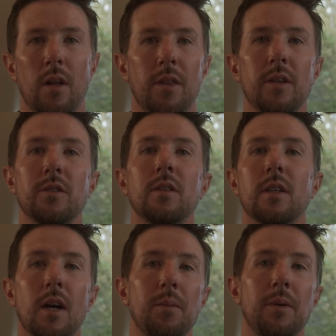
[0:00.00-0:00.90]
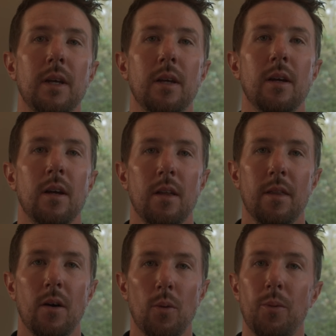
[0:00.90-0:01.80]
This is the company
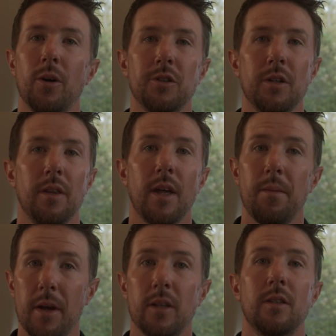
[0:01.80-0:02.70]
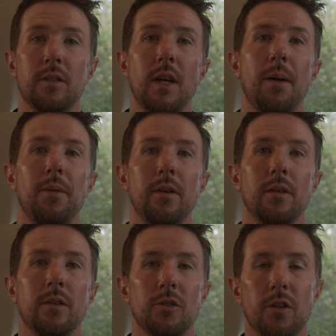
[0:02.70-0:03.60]
or person that makes this happen.
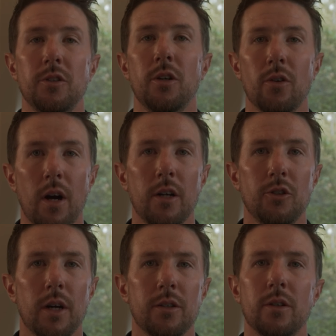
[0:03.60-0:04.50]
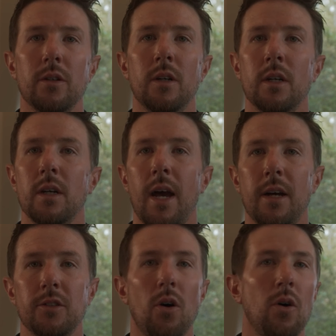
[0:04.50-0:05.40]
So the general contractor has
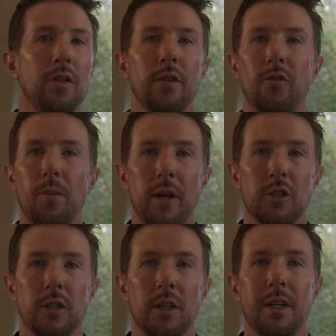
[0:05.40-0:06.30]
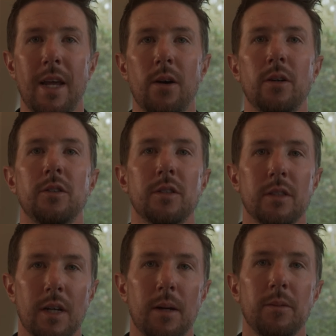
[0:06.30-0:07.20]
all the information, and now is
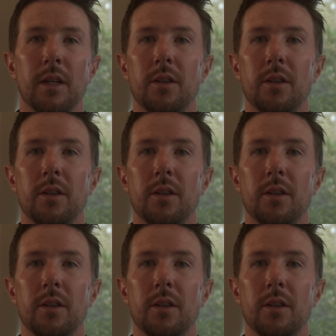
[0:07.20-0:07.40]
time to get the